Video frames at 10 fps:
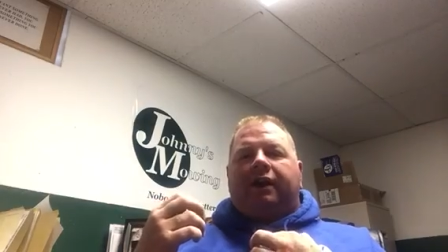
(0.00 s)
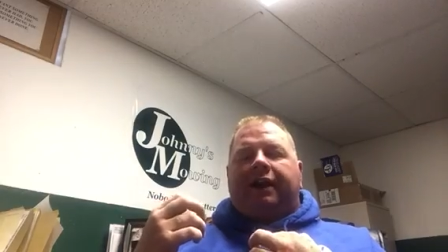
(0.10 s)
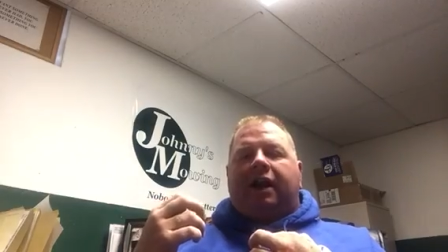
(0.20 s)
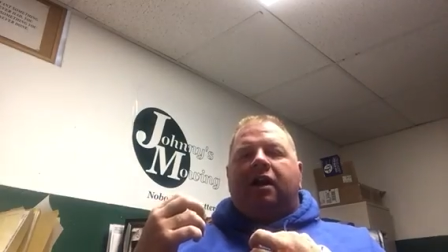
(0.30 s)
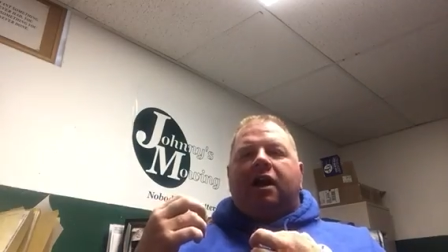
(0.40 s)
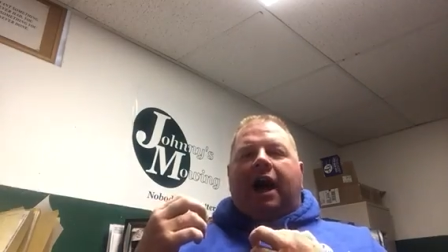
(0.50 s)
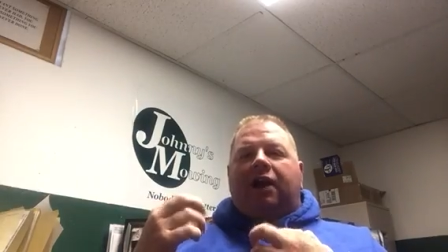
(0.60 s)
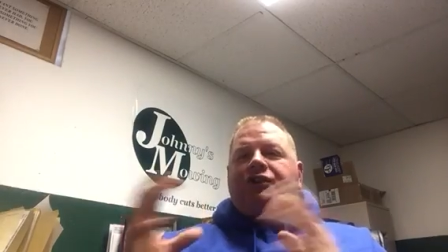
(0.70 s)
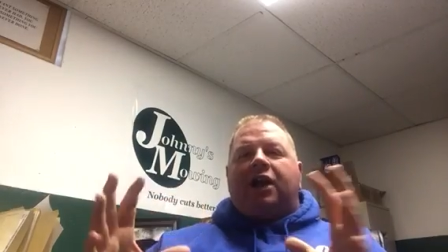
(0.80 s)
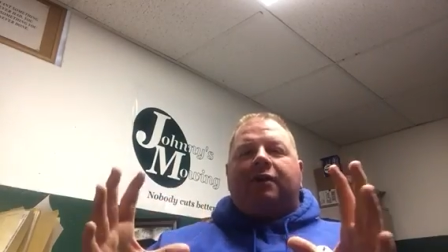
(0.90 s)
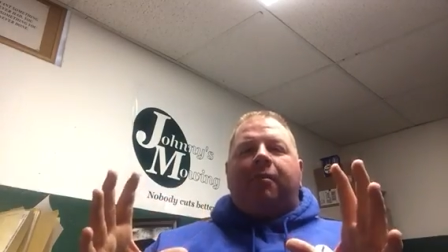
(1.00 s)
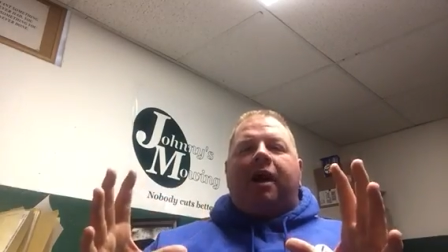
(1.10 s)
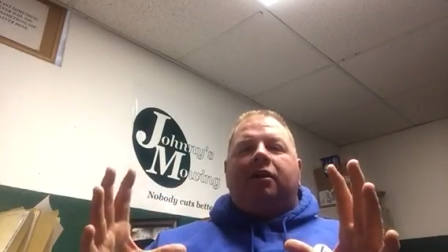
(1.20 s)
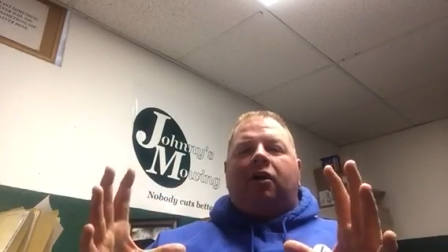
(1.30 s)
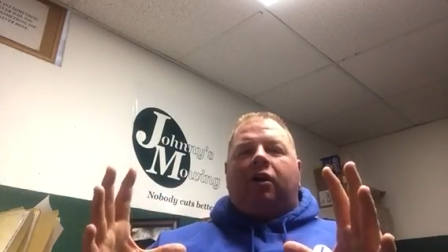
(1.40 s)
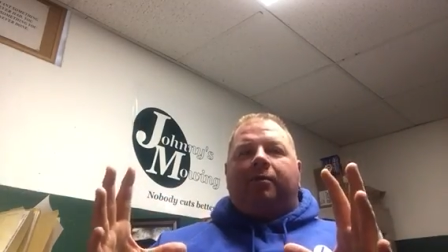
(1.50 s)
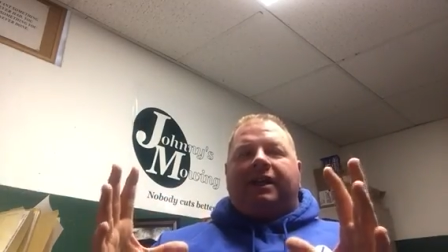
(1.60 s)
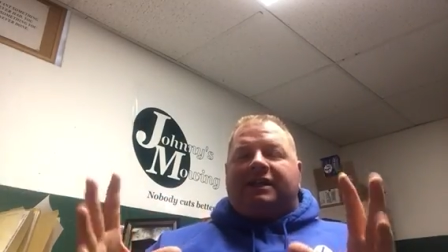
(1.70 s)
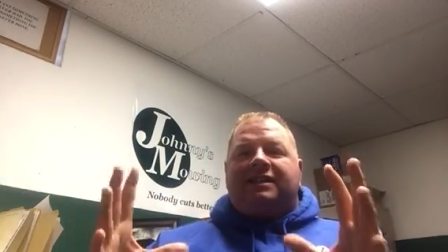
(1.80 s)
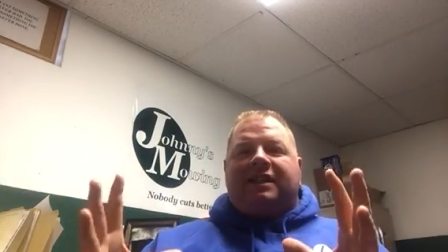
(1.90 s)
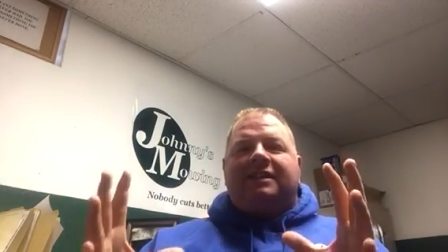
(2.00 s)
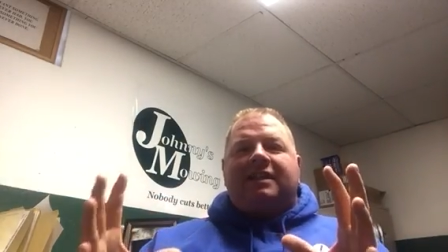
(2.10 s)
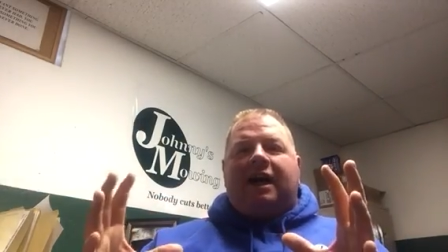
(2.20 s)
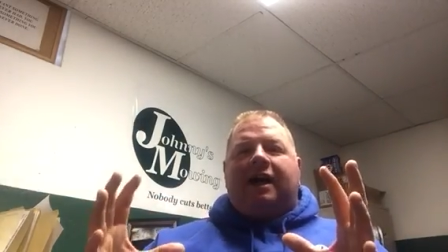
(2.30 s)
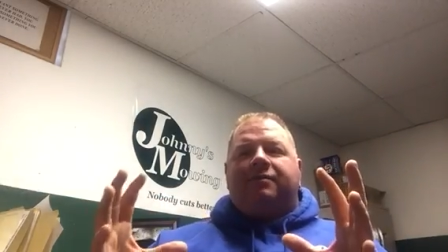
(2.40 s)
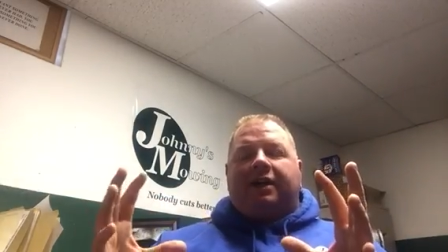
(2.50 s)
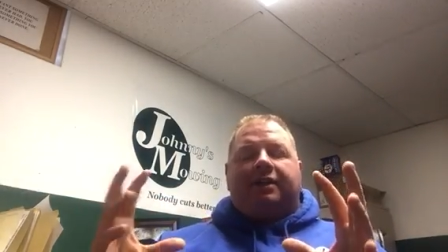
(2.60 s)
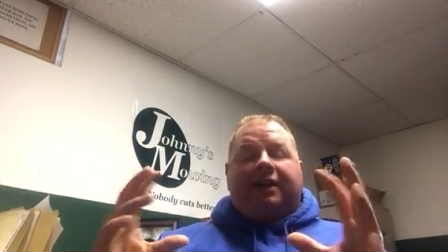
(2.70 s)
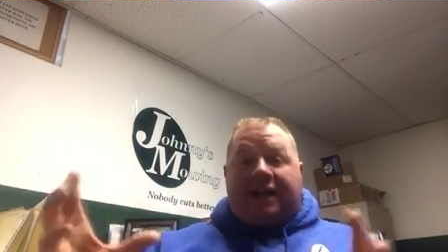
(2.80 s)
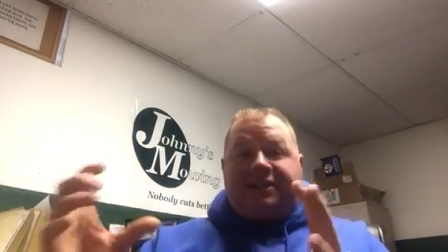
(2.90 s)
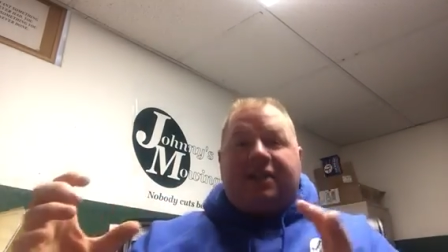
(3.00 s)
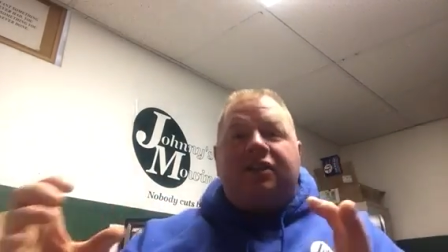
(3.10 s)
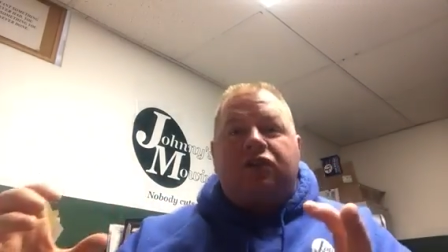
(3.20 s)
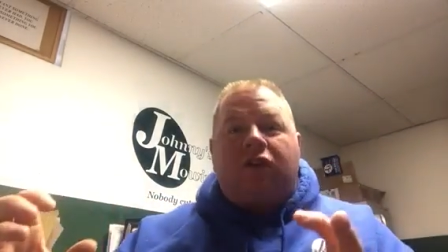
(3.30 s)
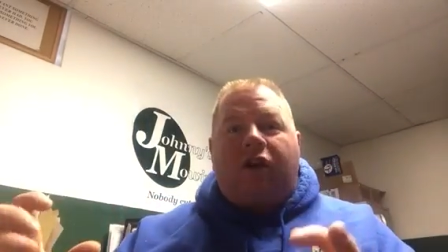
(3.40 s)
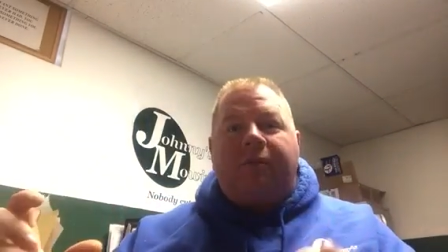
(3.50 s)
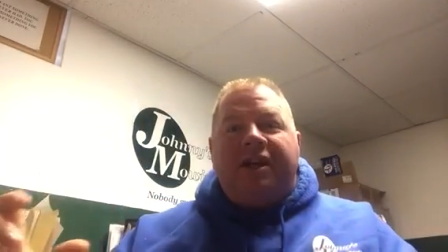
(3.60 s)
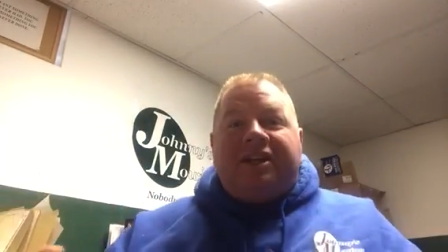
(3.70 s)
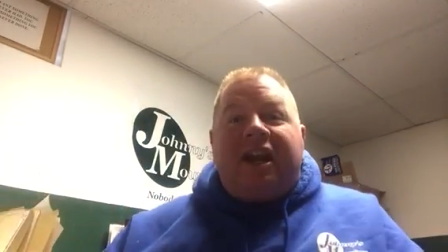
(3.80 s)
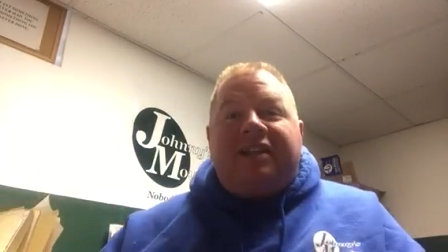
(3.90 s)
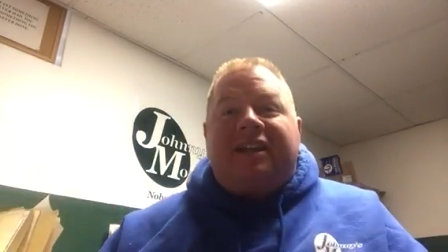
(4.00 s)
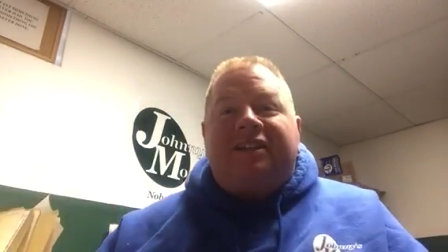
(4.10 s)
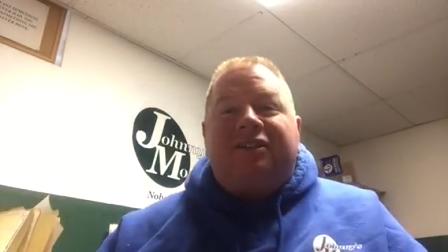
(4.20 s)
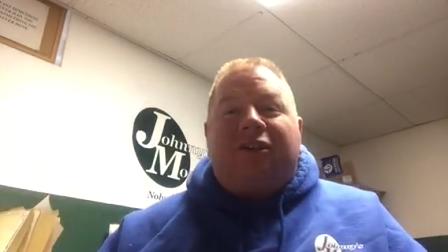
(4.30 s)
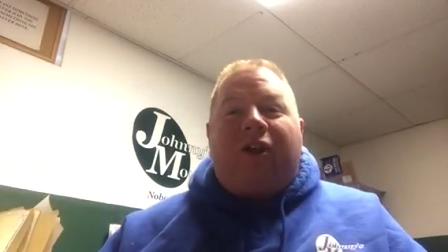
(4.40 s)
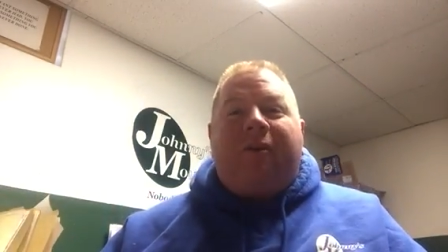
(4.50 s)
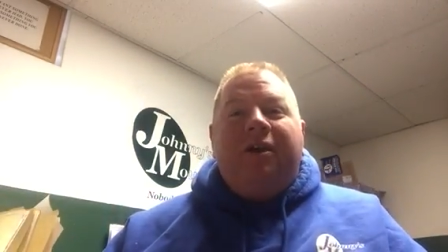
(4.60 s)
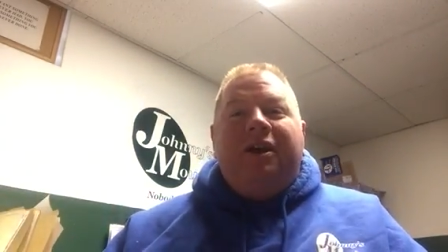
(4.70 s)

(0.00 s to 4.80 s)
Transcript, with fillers: Like I'll check my alarm like six times. Like, did I set this alarm? Did I set this alarm?